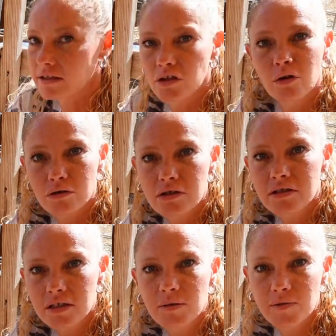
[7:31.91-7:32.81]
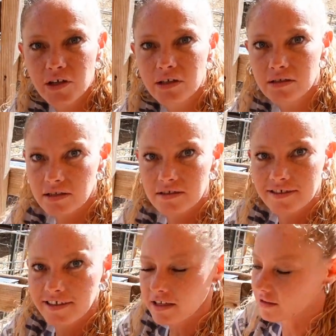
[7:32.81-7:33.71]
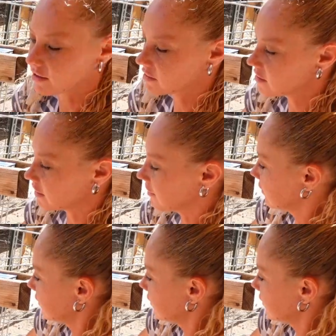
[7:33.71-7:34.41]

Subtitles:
so she's going to be very consistent again. That's good.